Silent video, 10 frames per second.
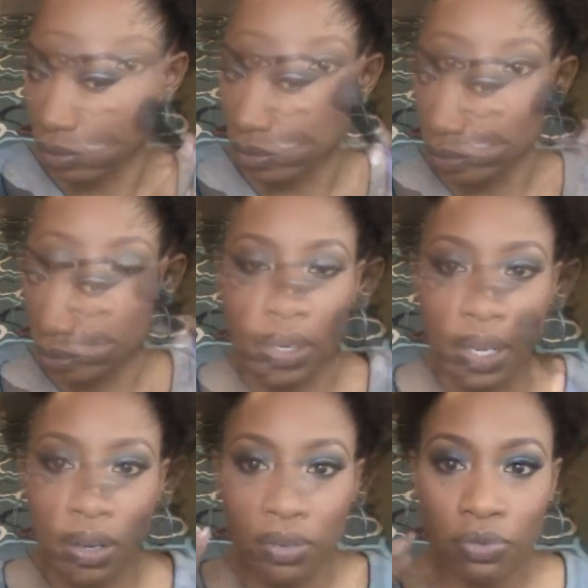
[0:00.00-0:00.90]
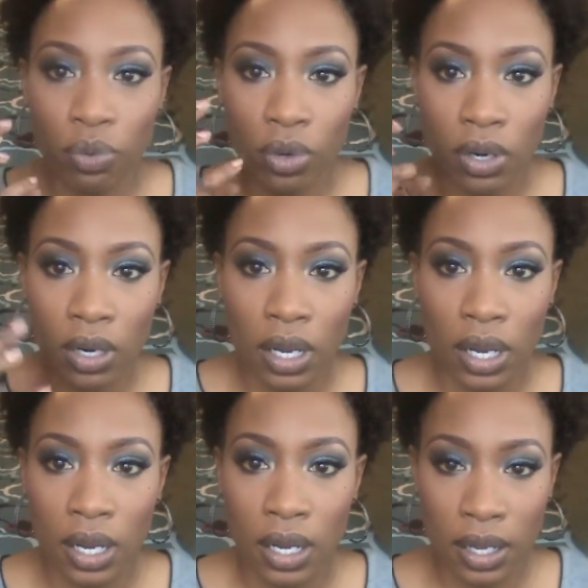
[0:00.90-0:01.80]
So now for
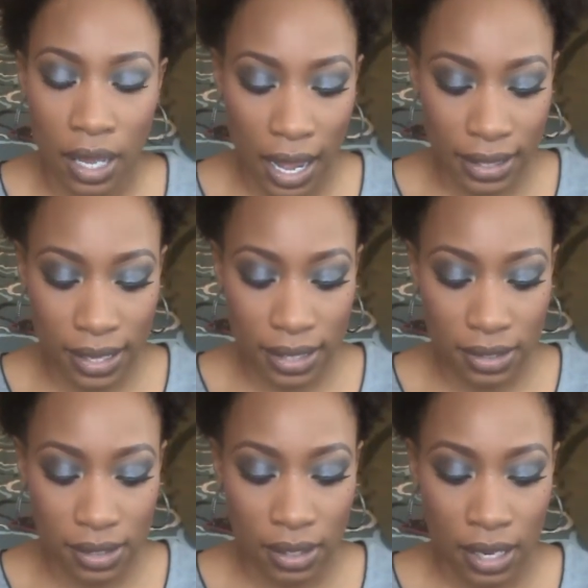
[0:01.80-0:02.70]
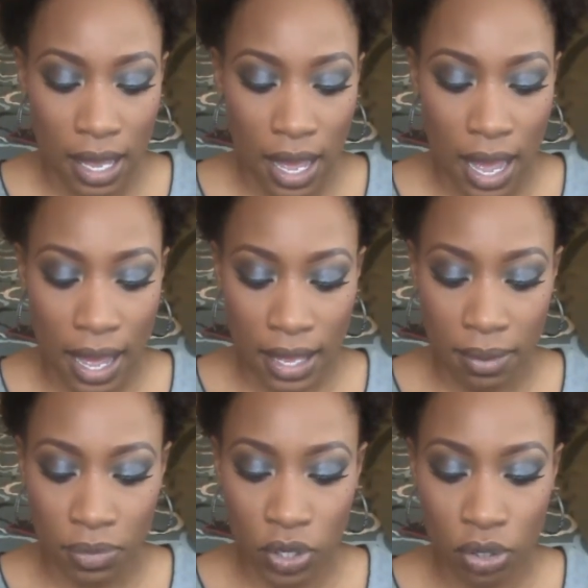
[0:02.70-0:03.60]
highlight, I
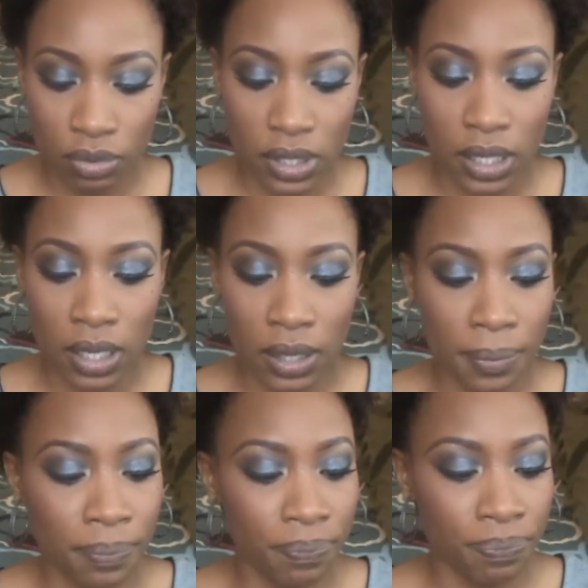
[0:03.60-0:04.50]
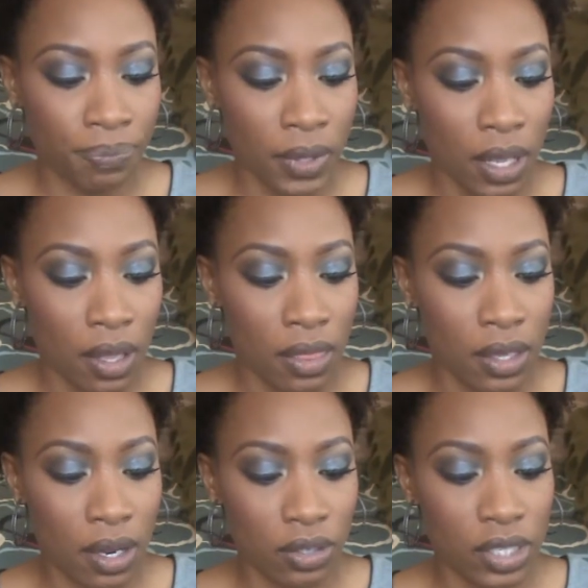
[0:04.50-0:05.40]
am using
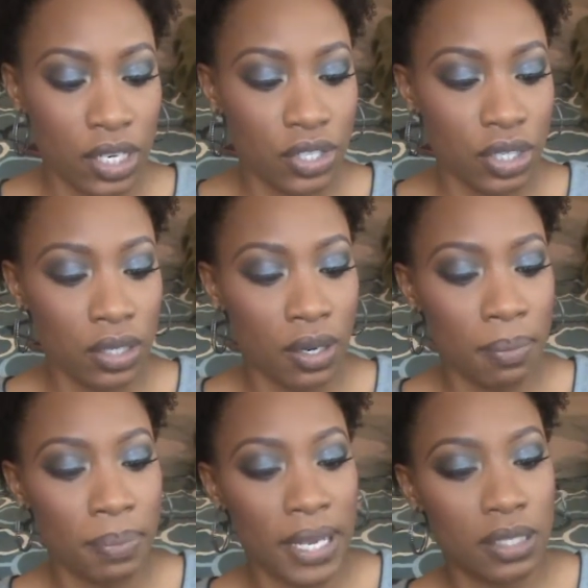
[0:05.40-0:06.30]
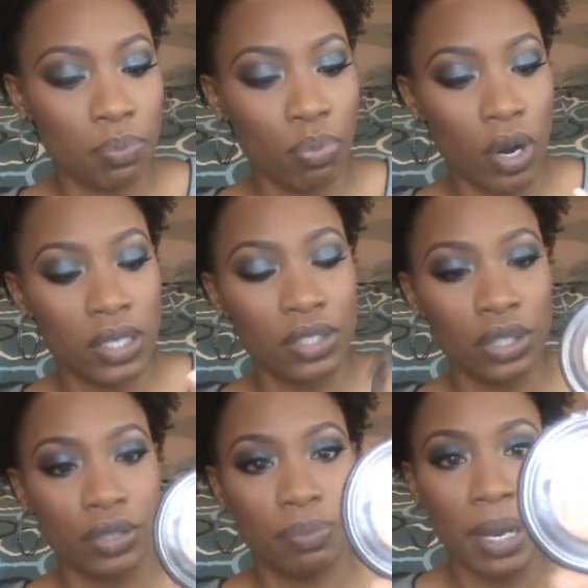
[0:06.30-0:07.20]
the Artesian Baked
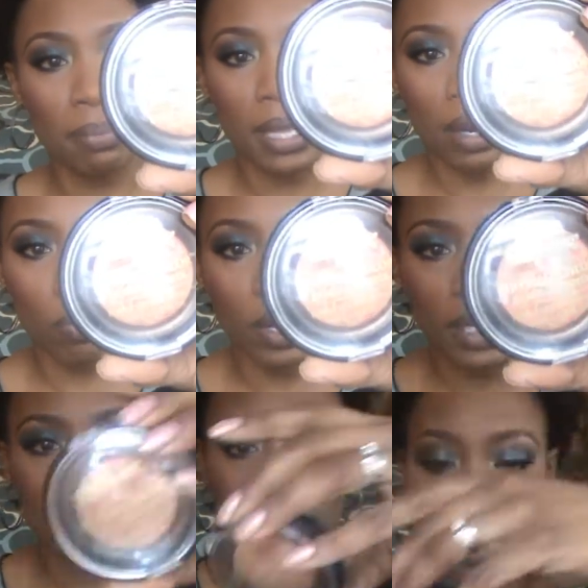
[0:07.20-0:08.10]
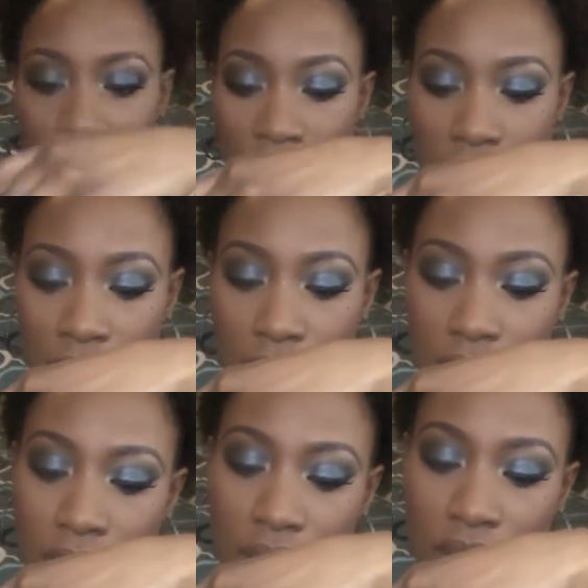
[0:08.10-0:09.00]
Bronzer by Black Radiance, and this
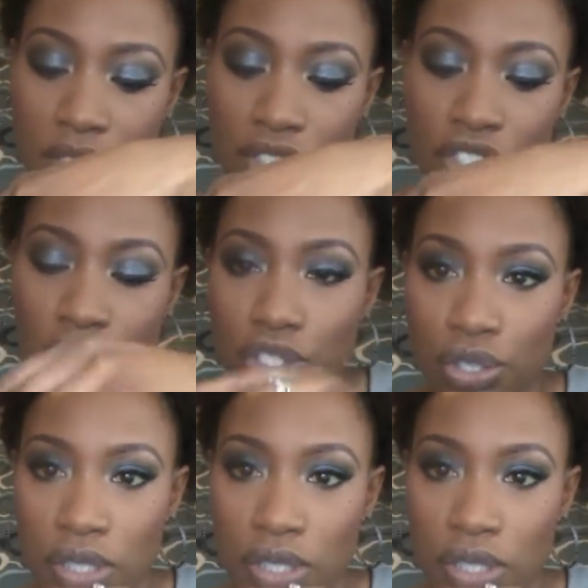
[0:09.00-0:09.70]
is in Ginger